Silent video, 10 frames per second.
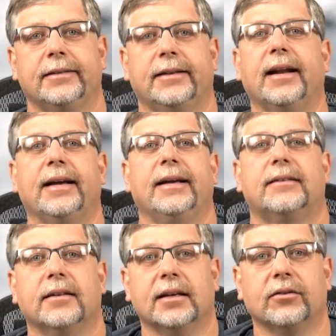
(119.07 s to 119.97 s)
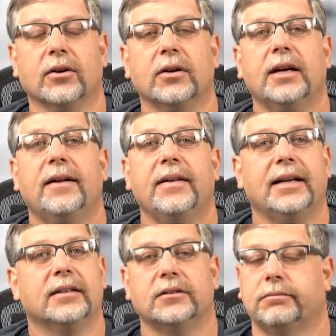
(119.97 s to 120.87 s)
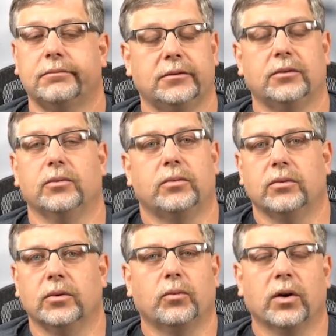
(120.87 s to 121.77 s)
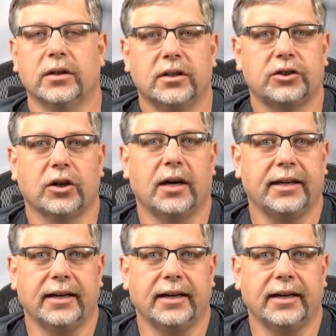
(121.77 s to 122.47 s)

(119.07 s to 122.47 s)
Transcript: did I hit the liver is where did the shot